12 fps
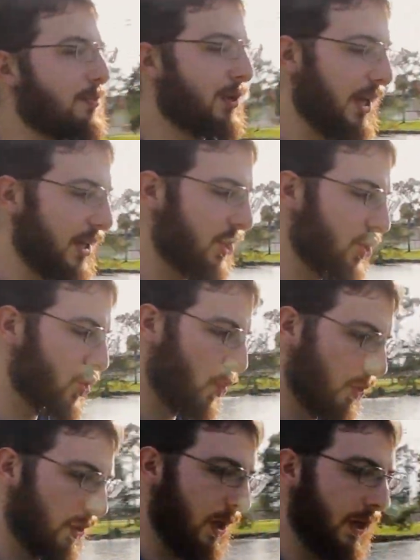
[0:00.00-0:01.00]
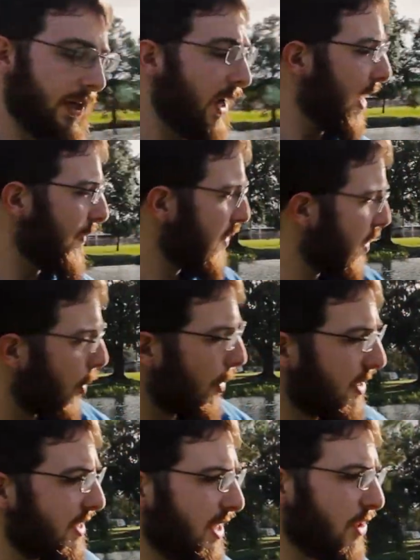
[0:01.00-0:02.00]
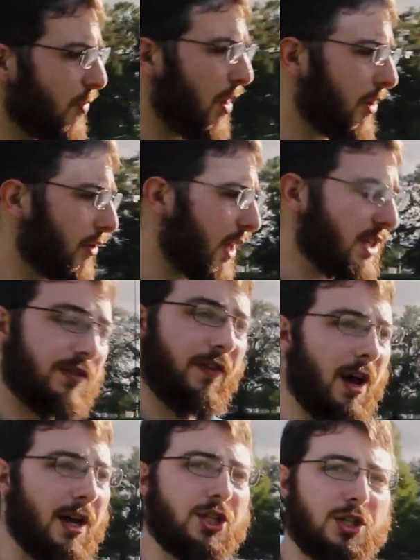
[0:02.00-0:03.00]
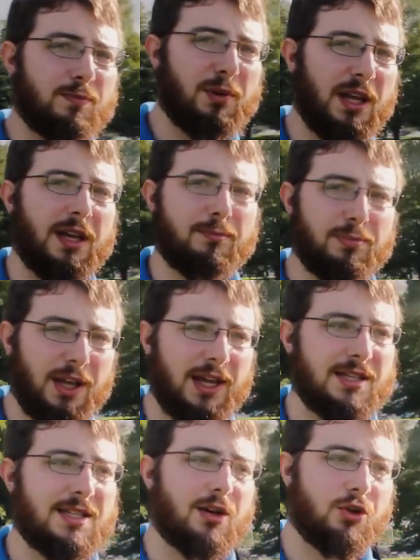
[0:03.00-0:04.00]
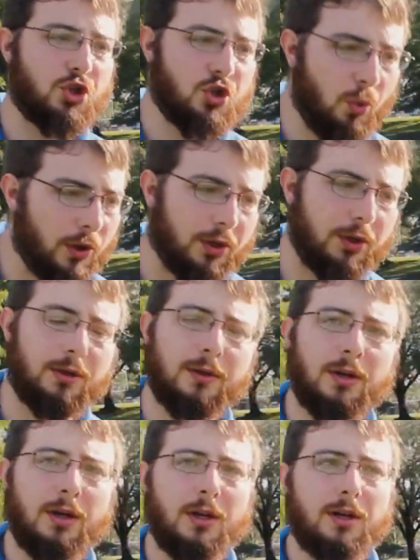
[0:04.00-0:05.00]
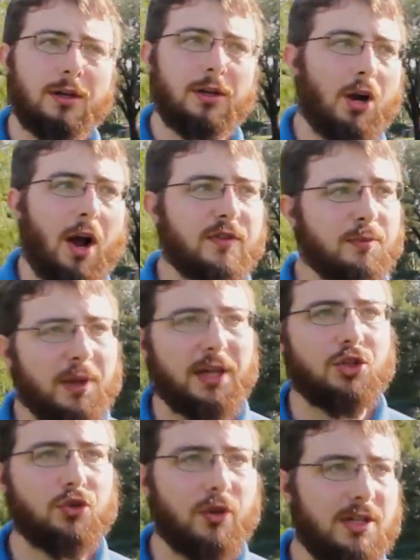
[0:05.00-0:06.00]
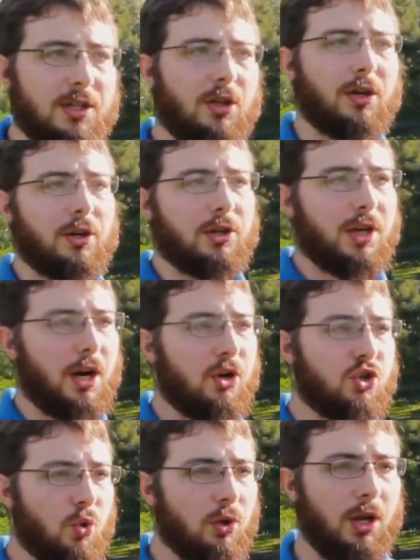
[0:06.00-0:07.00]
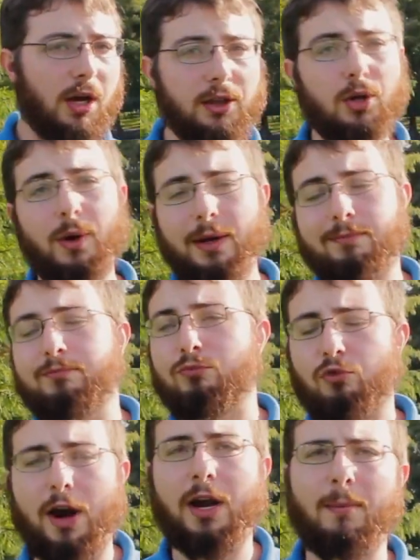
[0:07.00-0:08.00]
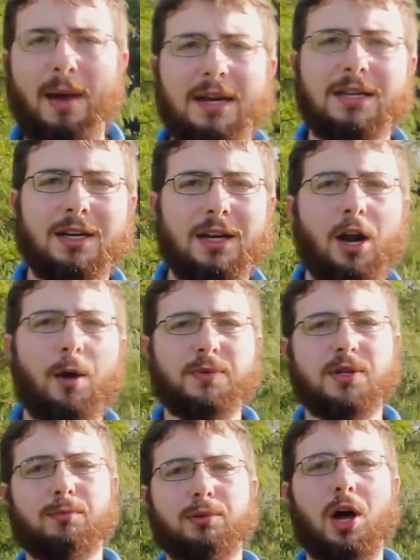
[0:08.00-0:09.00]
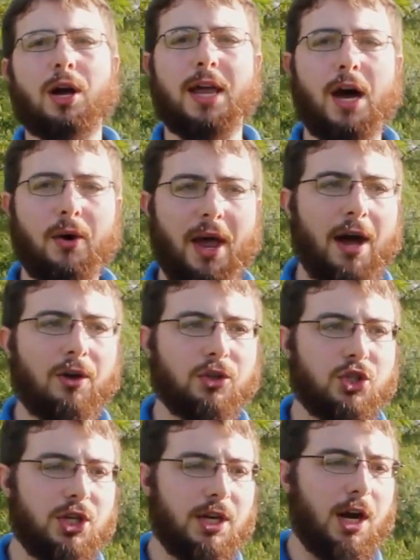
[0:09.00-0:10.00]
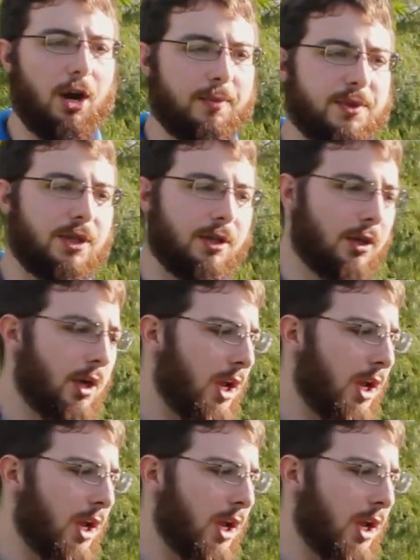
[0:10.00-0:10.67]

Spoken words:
planted shoreline. If you still want to see the water, that's fine. Just plant plants that are shorter. You don't have to plant trees along your entire shoreline, though I recommend it. It helps to block out algae, it helps to